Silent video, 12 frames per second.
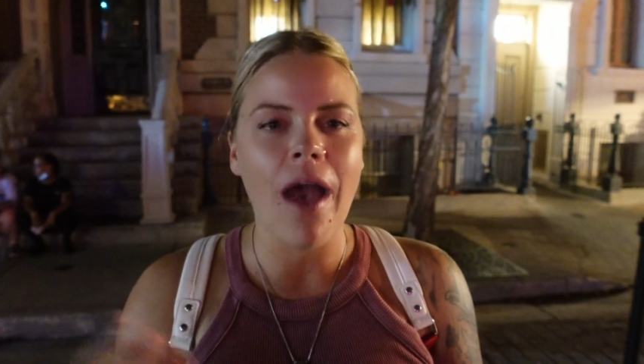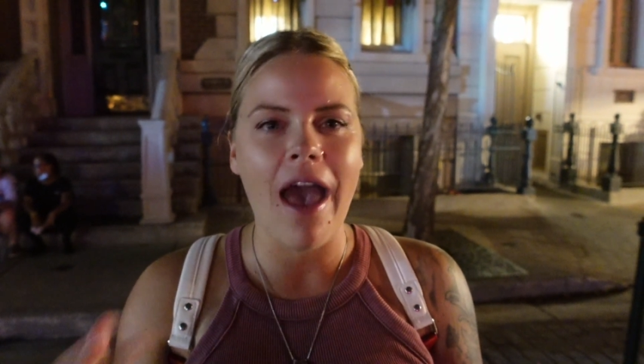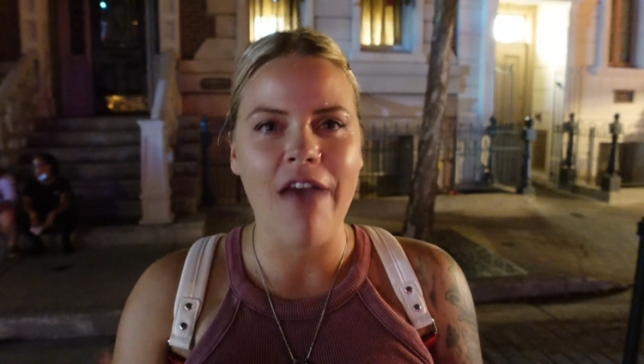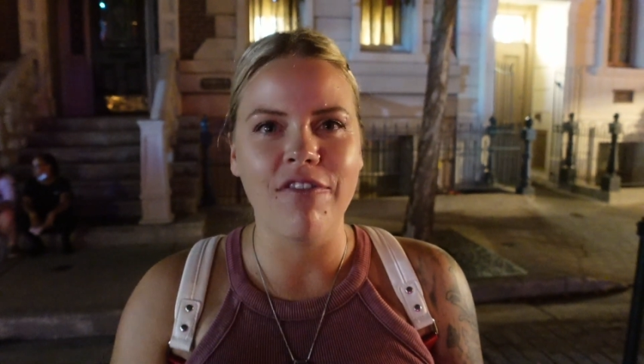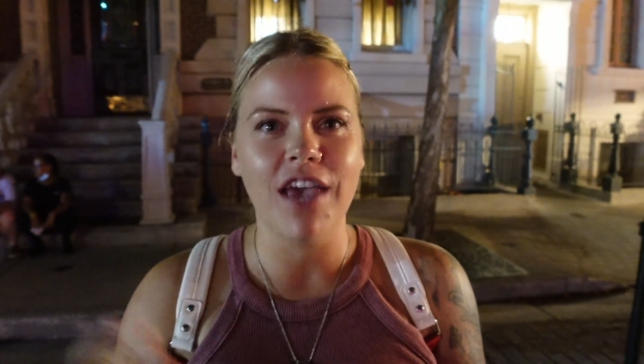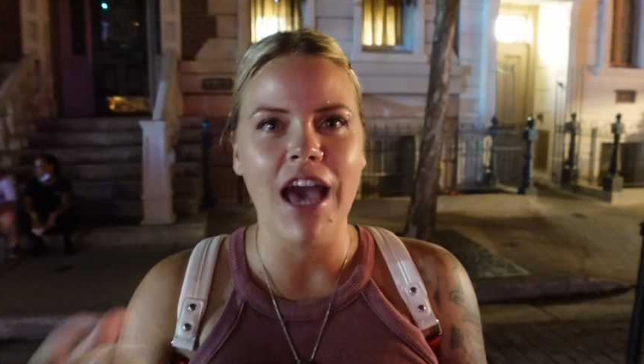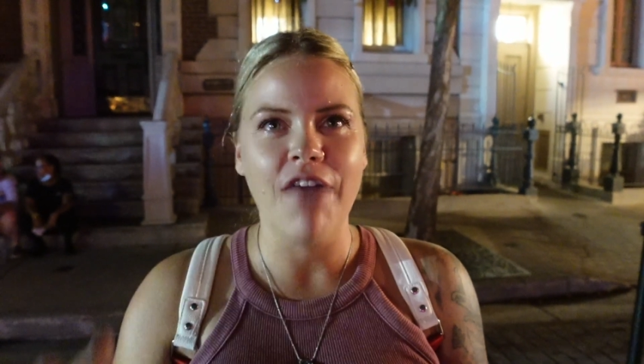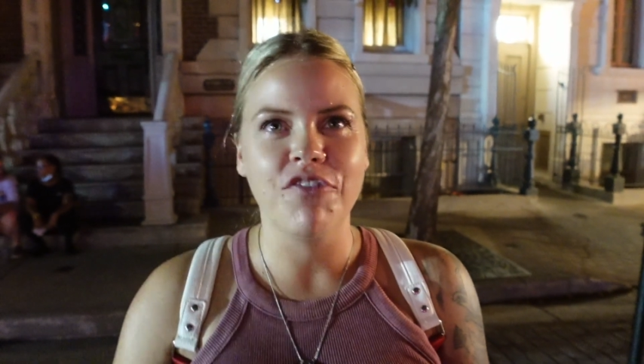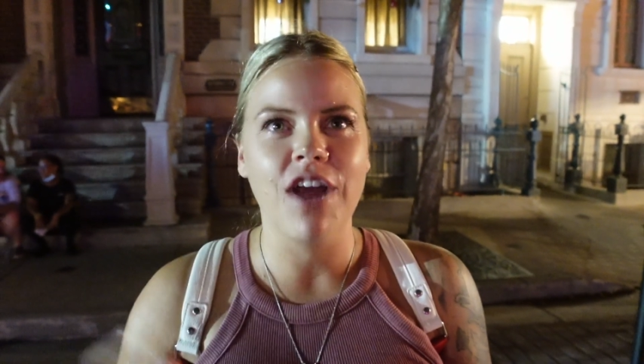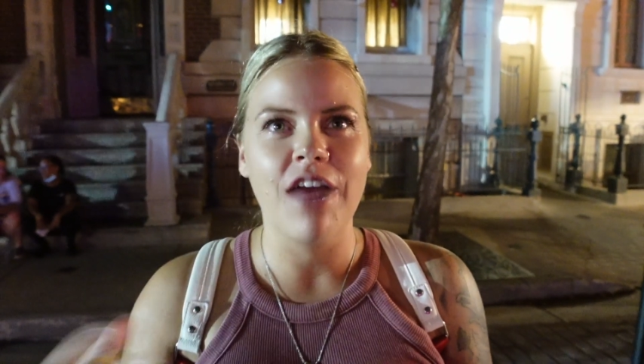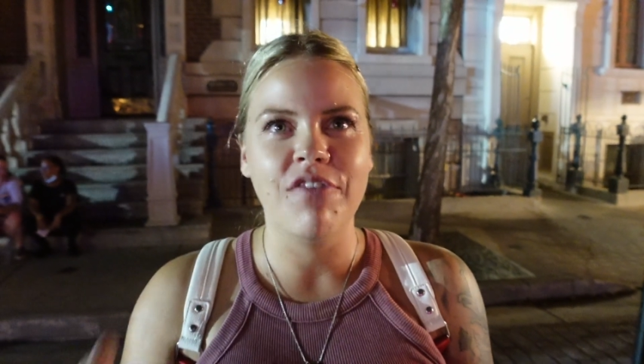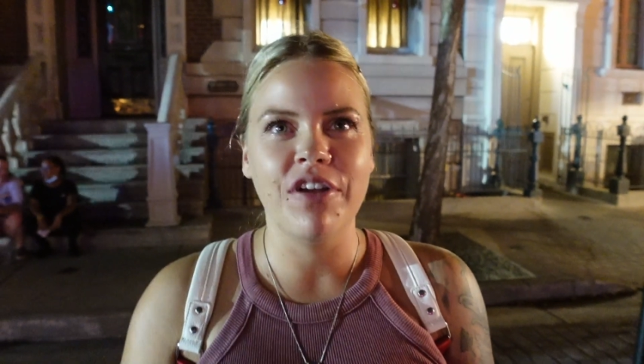heavy after
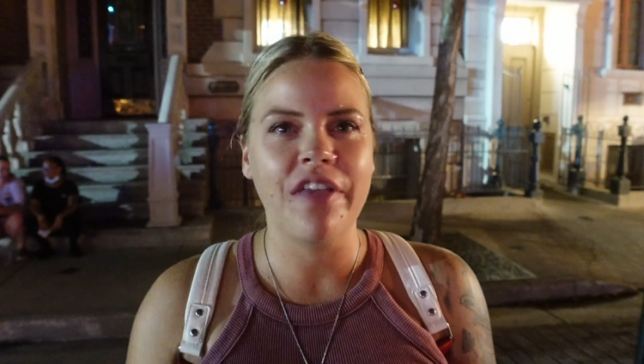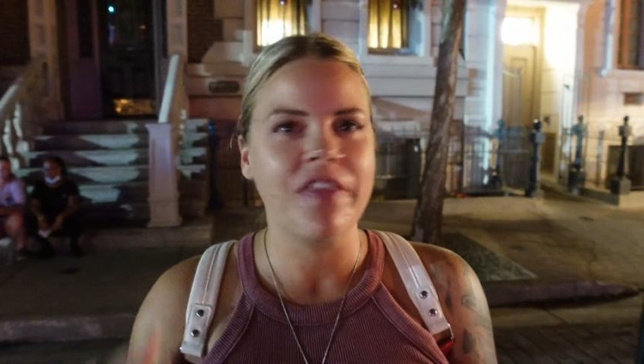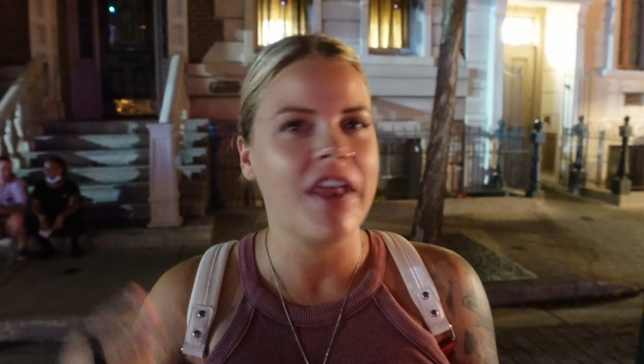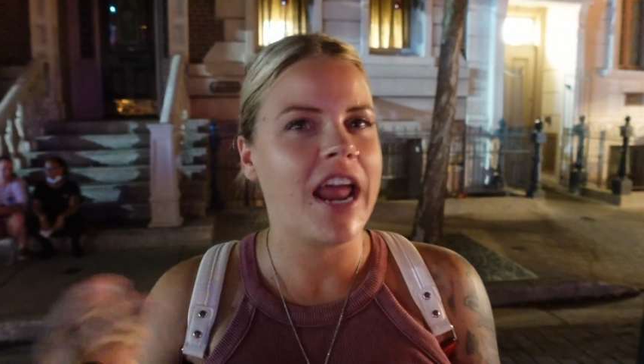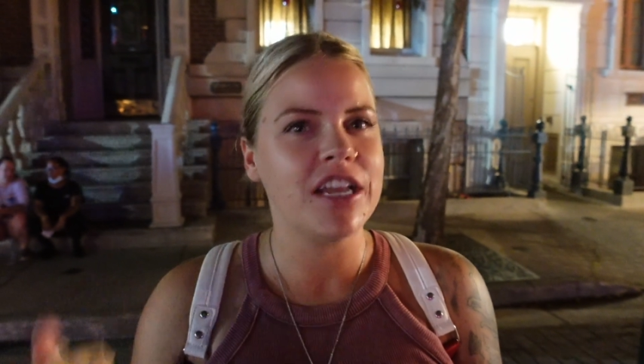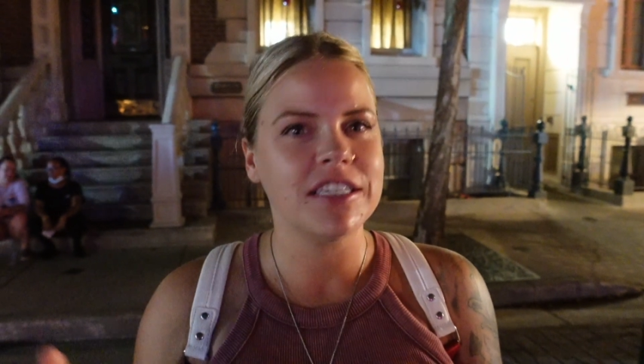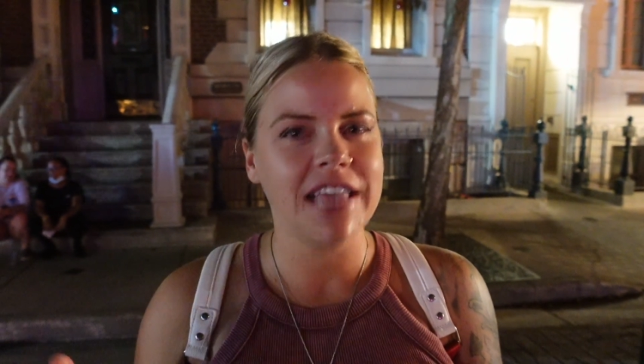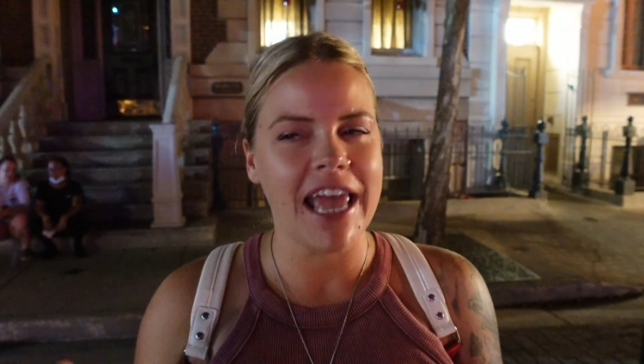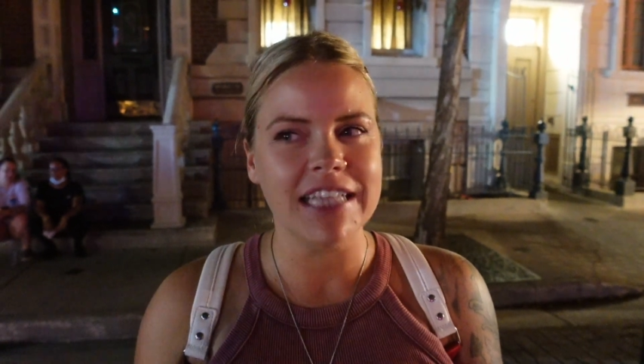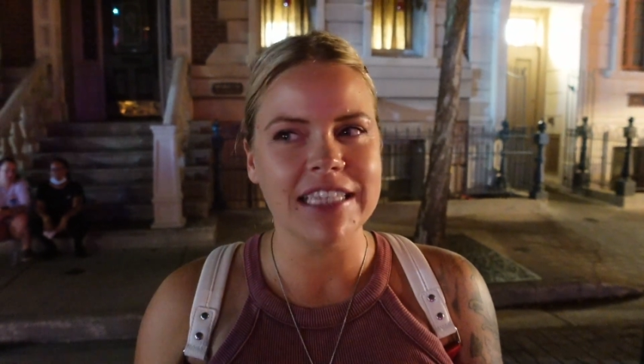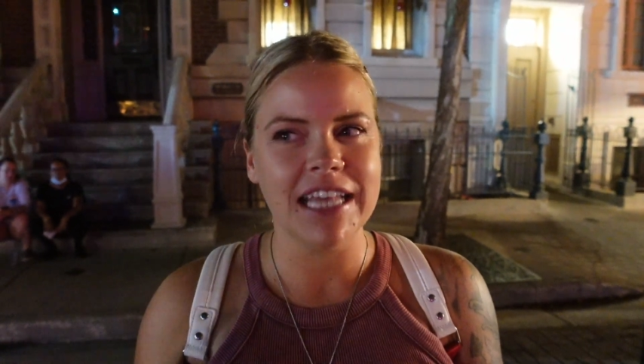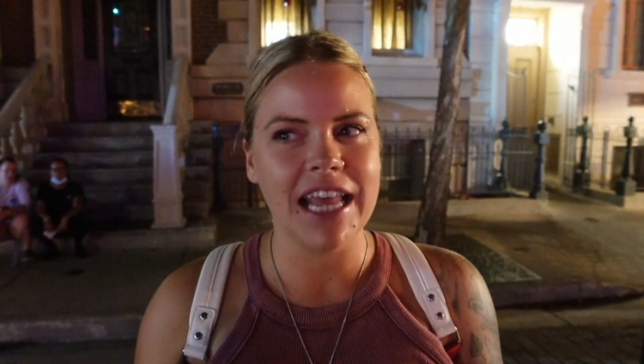everything that I just
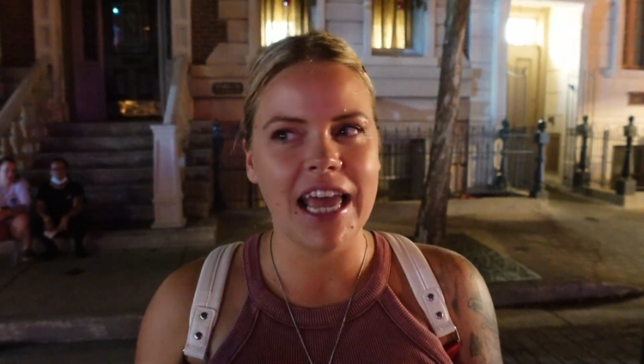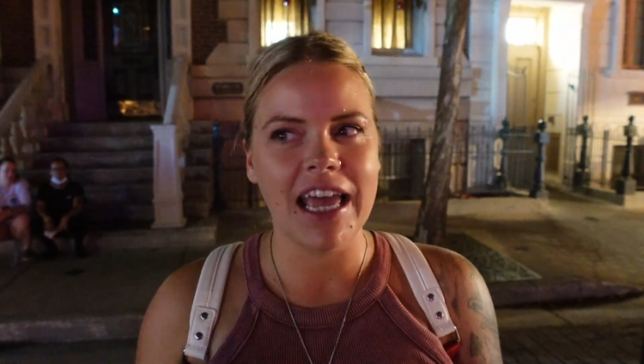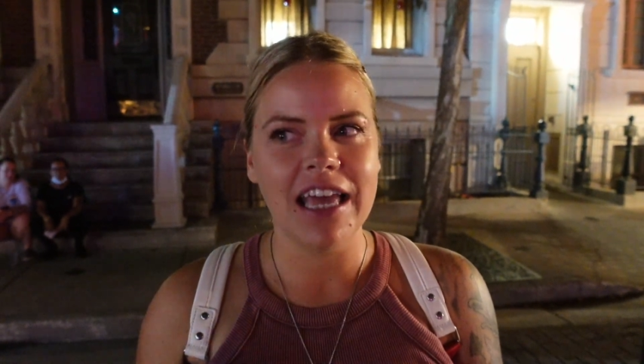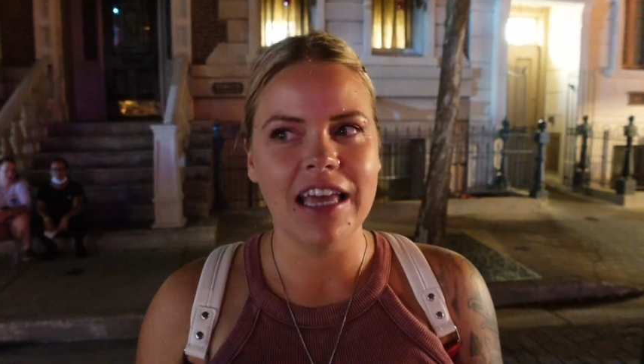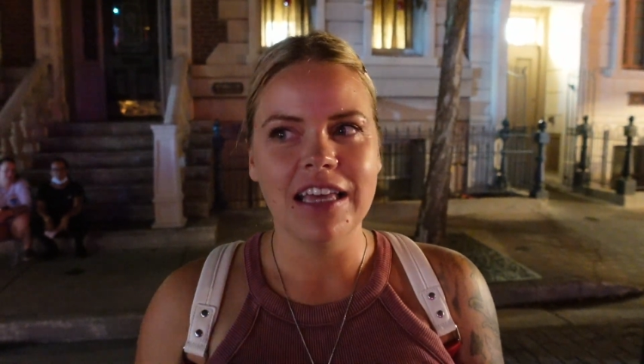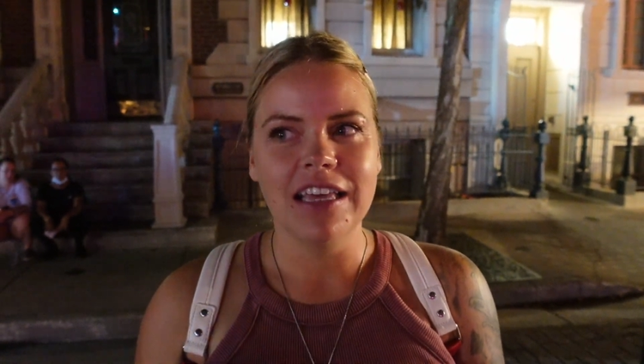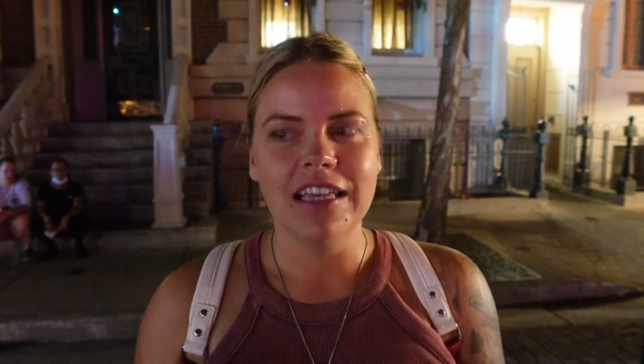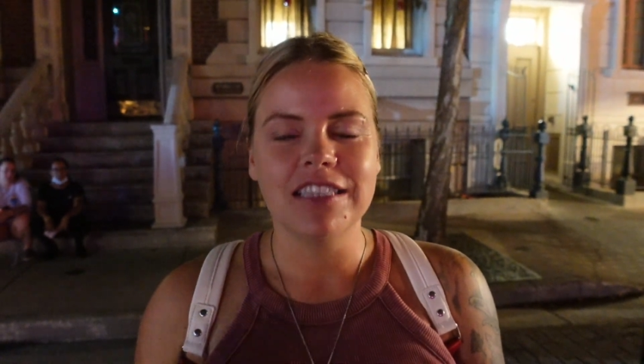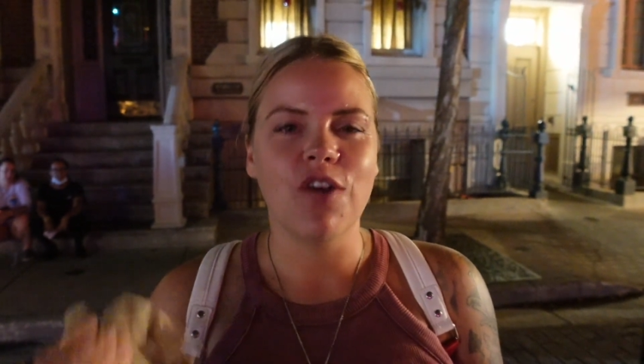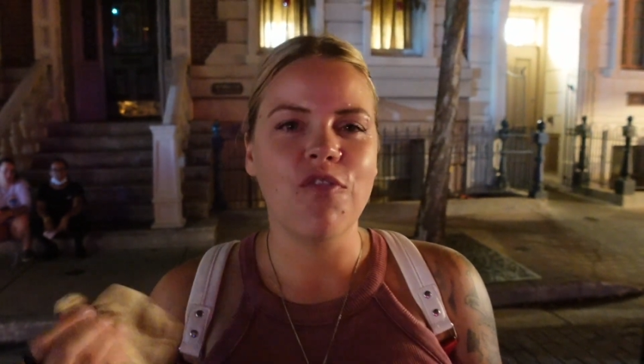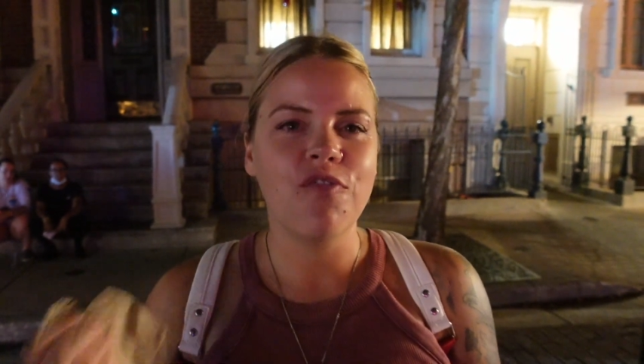ate today. So